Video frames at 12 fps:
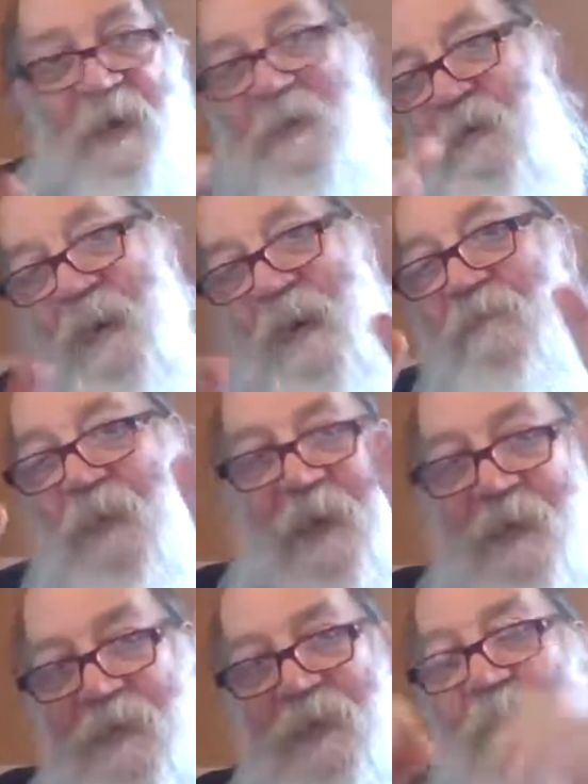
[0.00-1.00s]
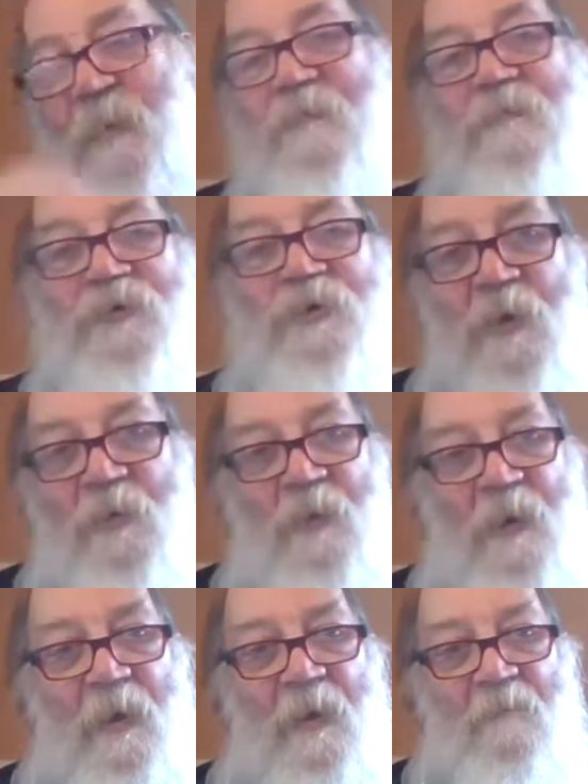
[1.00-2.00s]
navigated that show
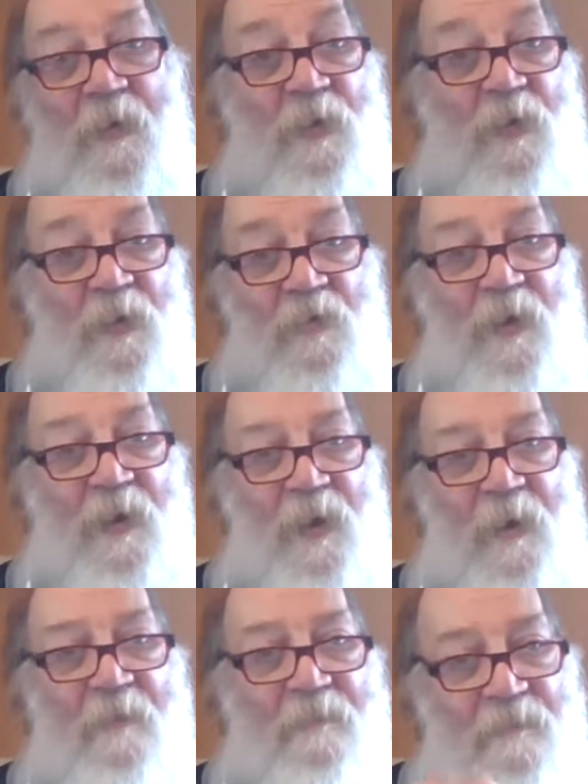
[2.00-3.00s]
for her to really